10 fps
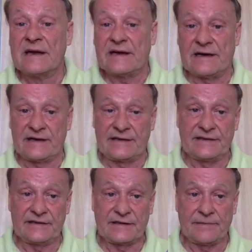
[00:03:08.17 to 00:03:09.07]

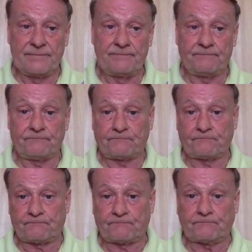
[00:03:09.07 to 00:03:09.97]
And
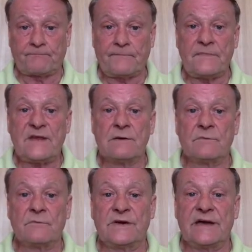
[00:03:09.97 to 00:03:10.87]

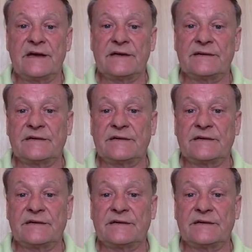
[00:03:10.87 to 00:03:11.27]
we had